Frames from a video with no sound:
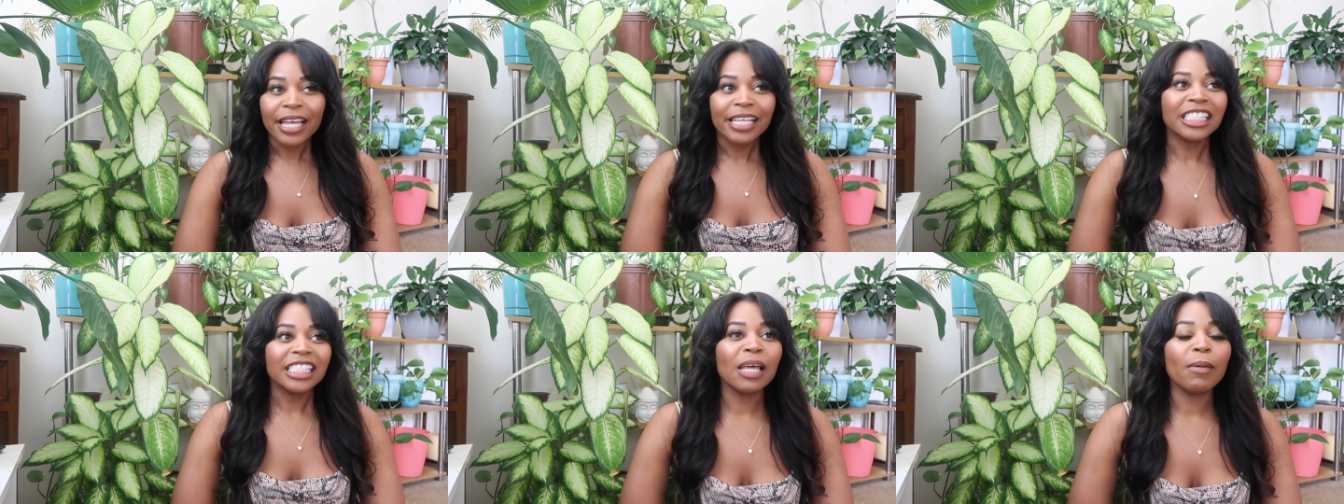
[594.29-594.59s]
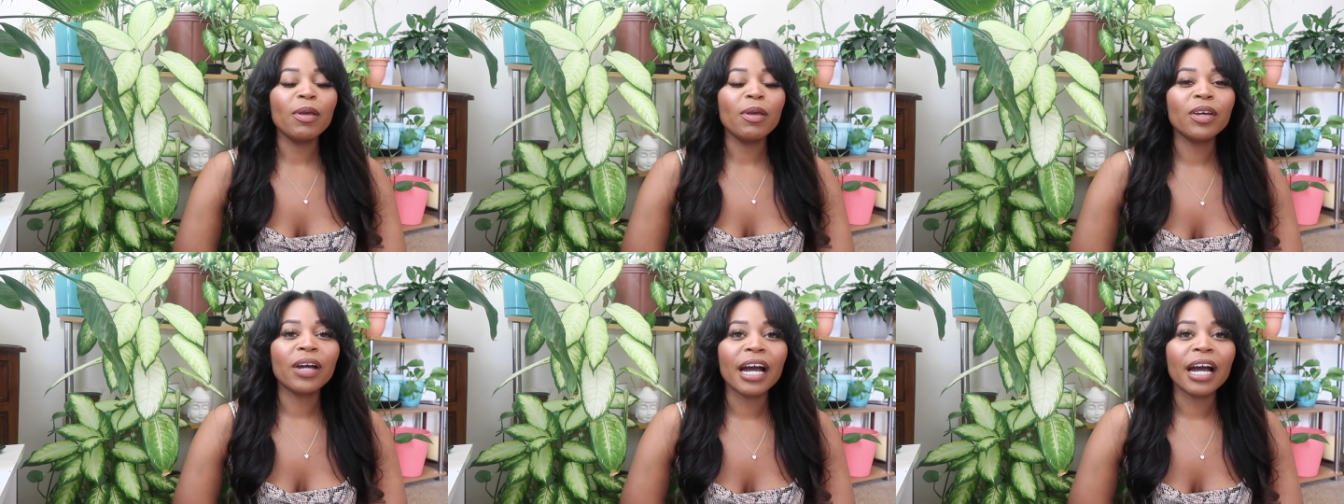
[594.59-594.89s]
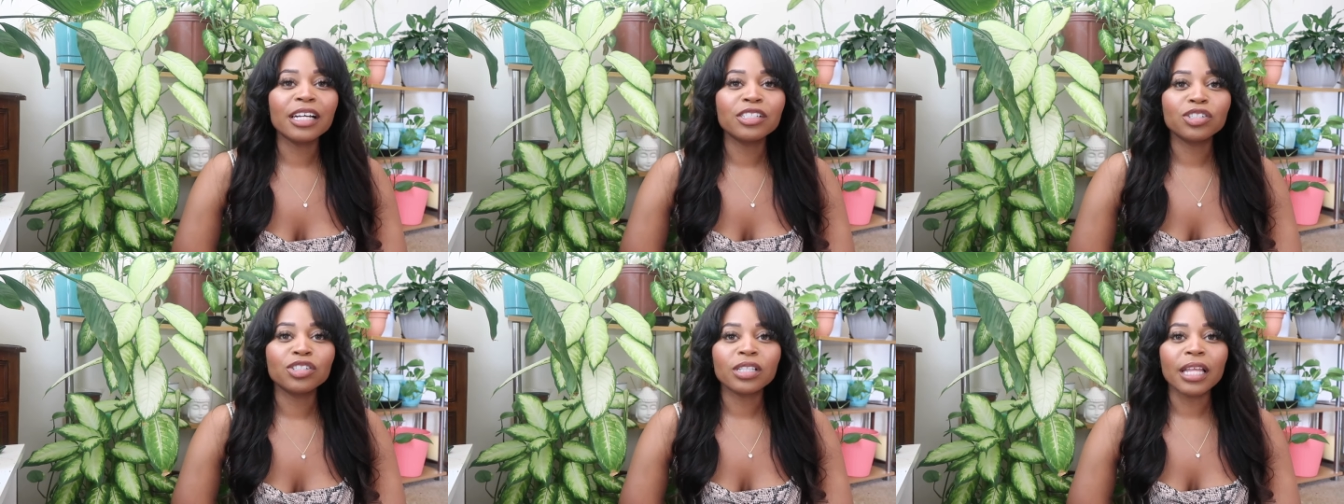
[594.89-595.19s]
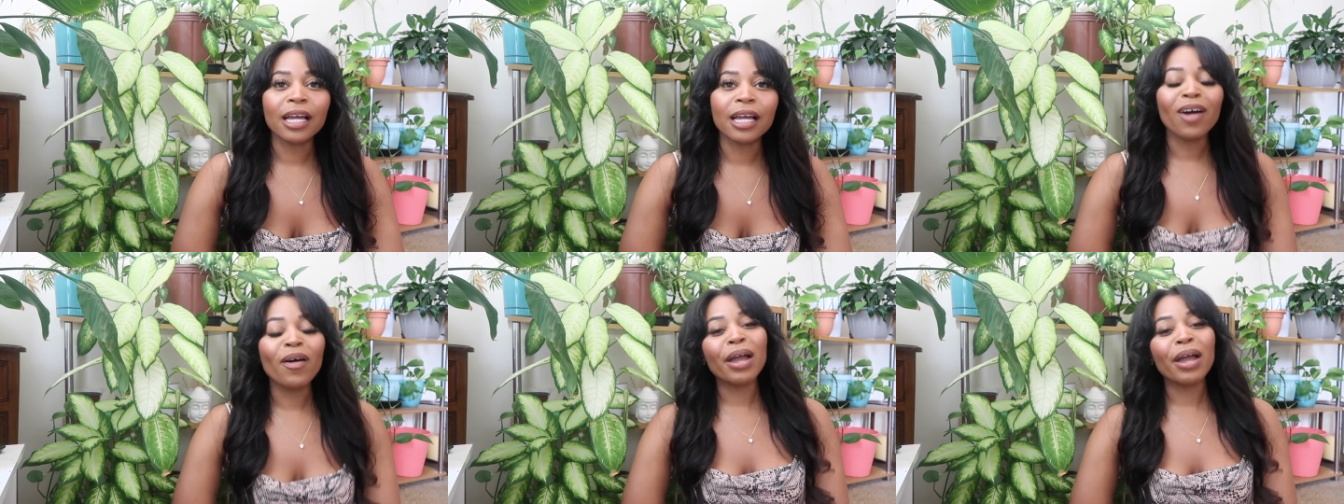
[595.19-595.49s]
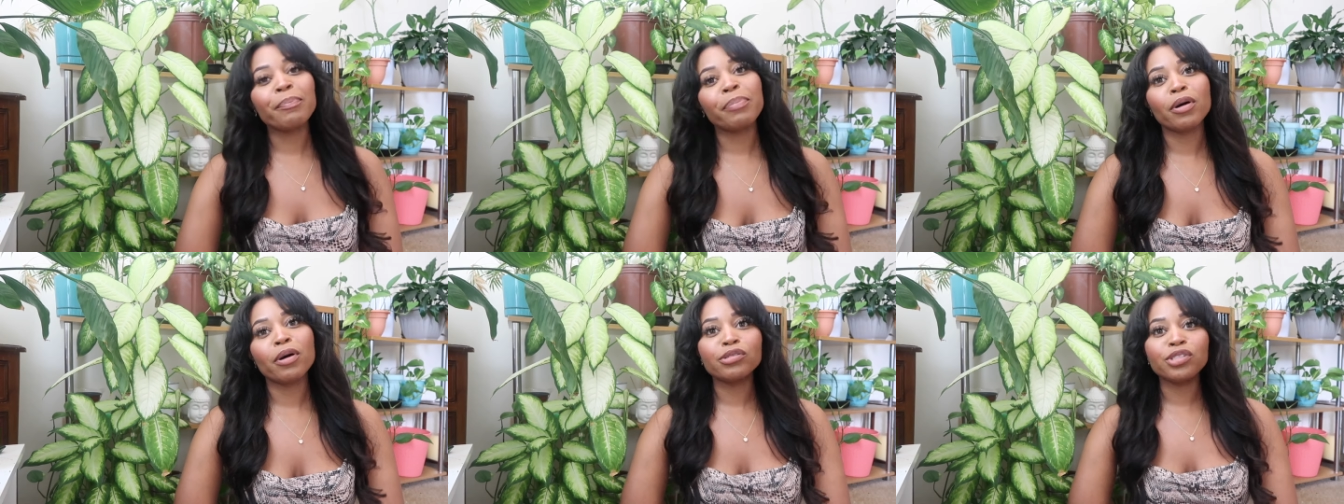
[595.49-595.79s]
Some of you guys are like, oh, I
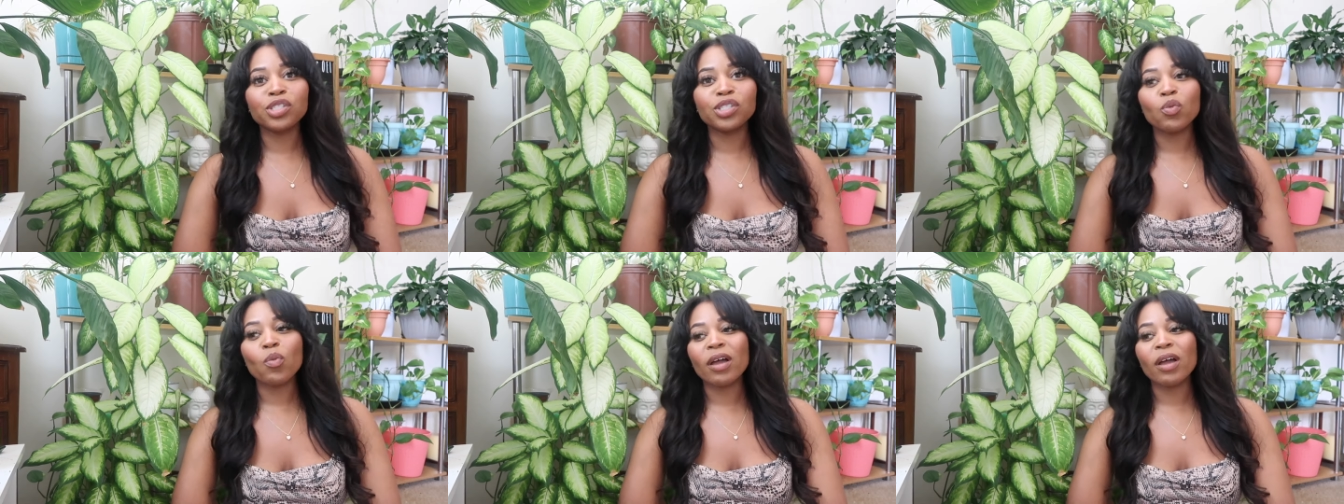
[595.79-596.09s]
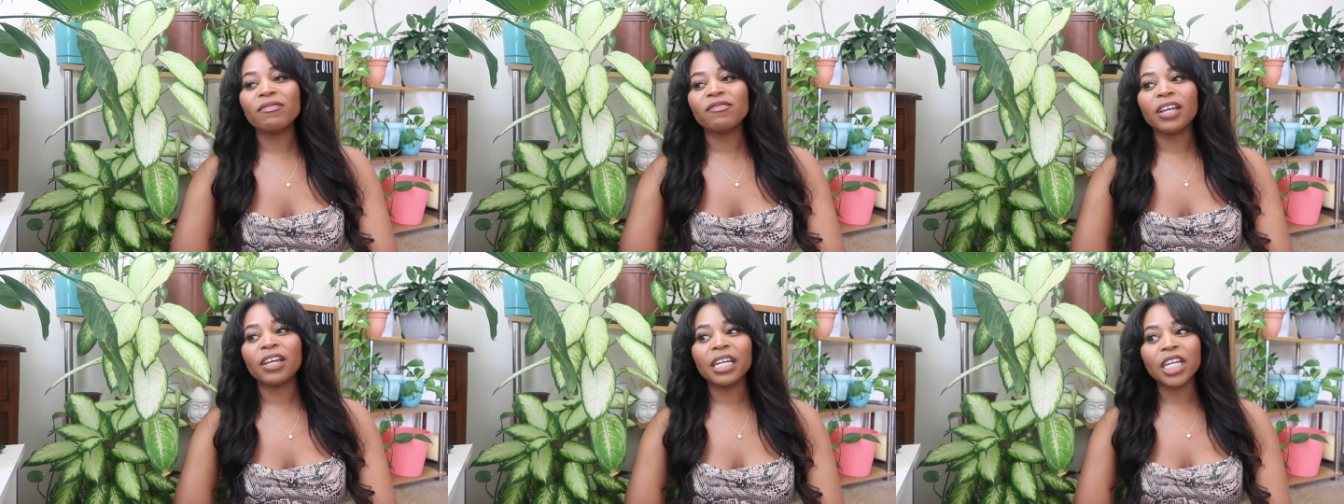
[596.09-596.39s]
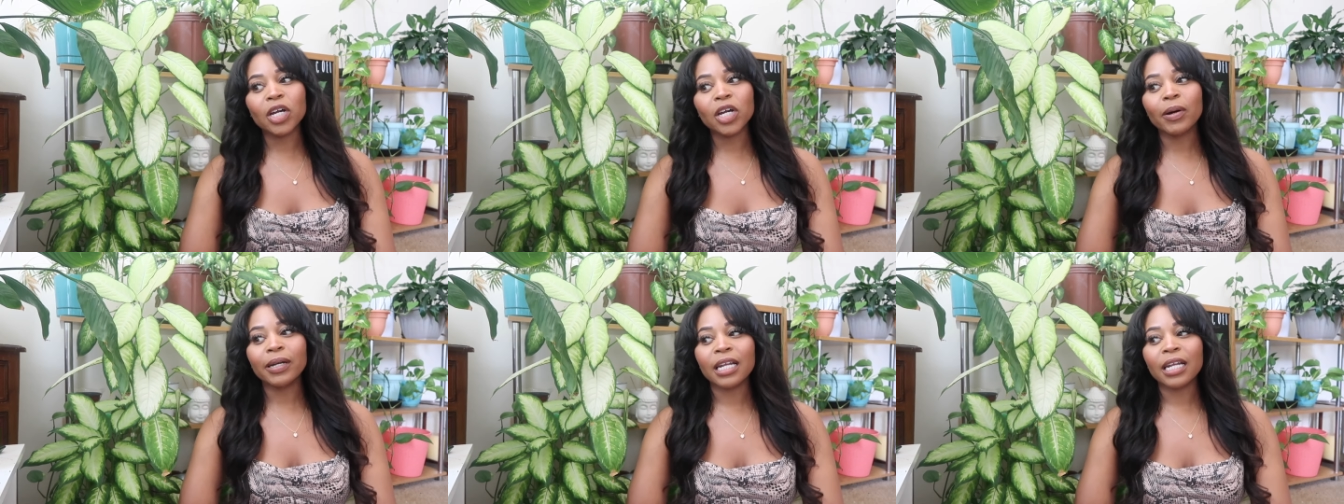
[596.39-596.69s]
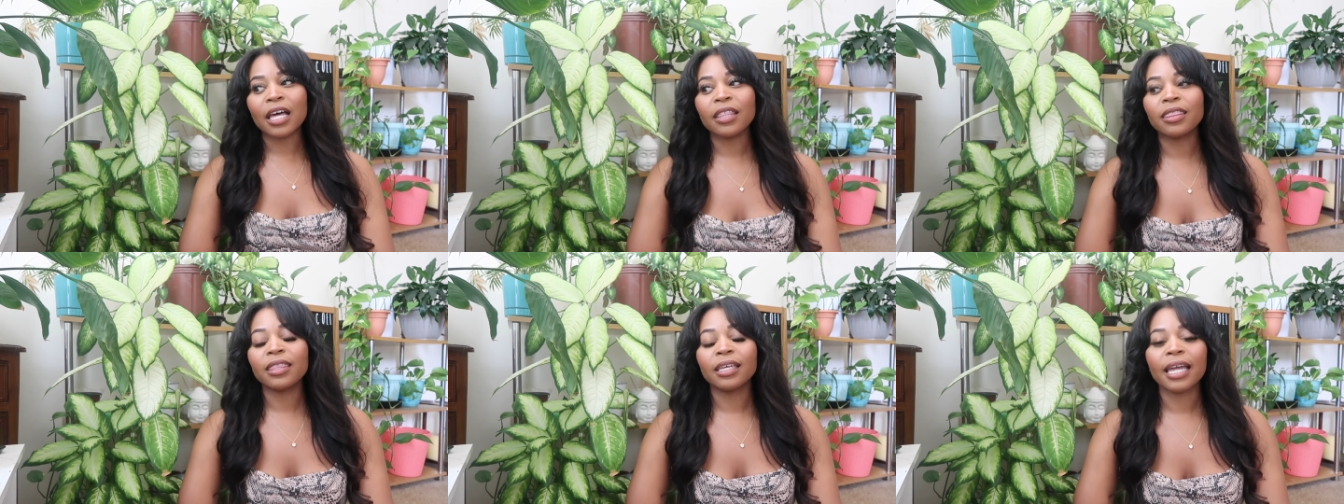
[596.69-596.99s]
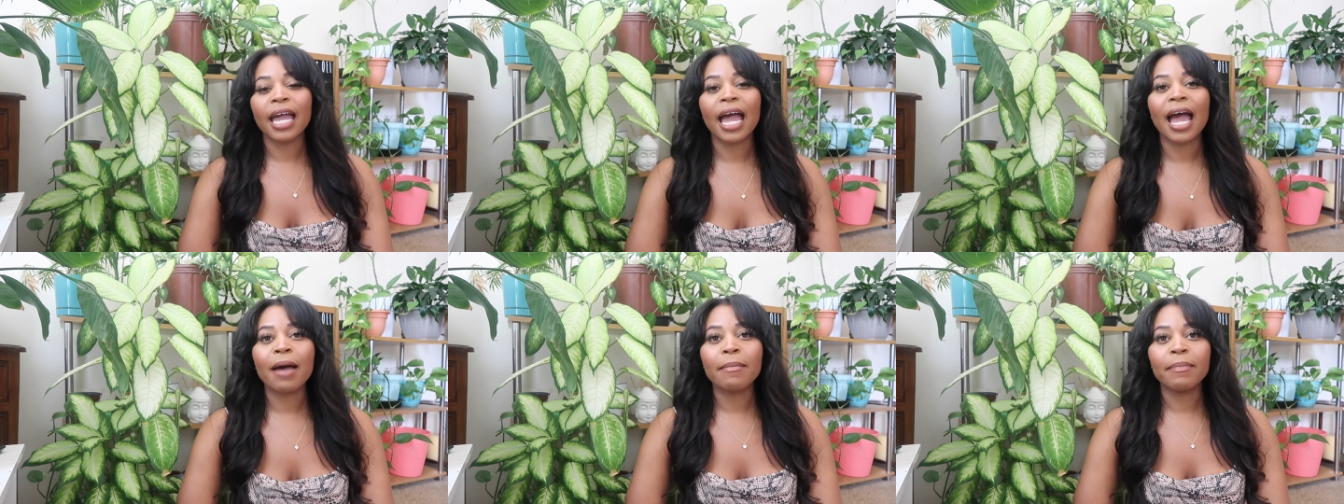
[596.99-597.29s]
posted one video and nothing
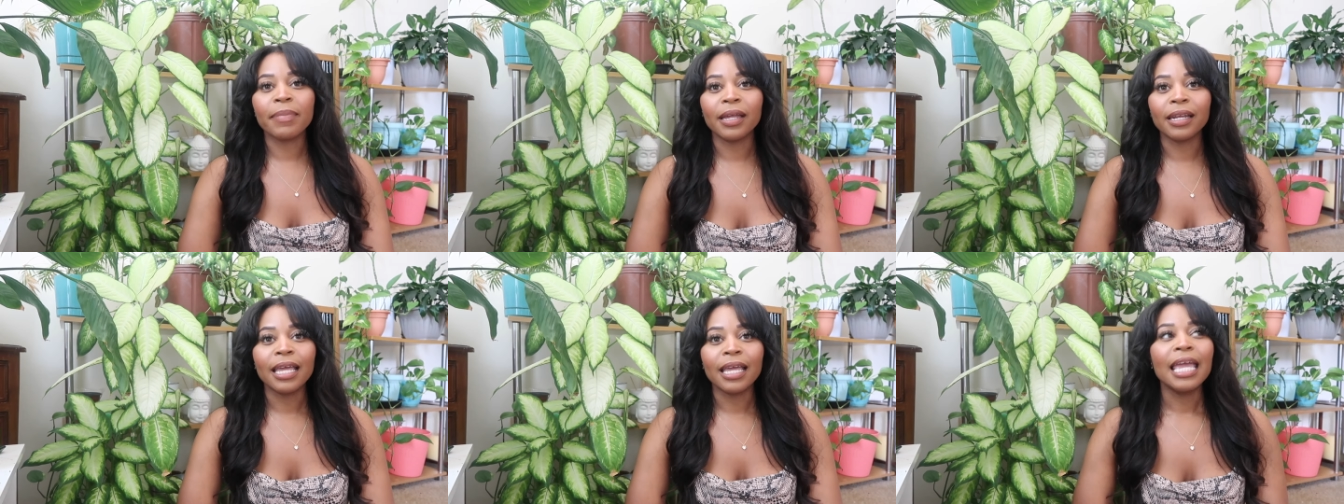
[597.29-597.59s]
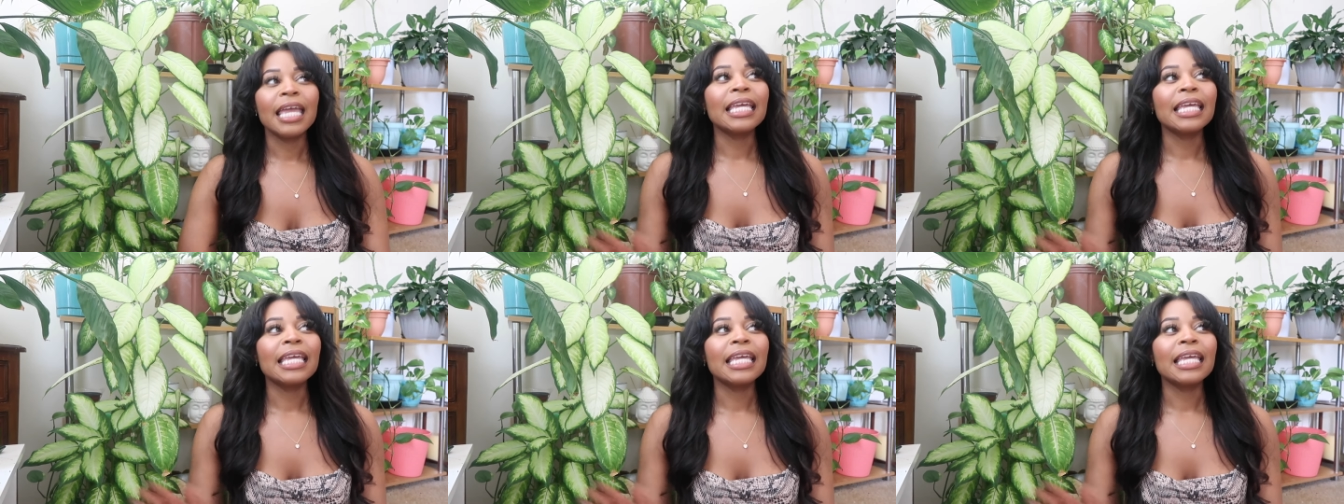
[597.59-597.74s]
happened.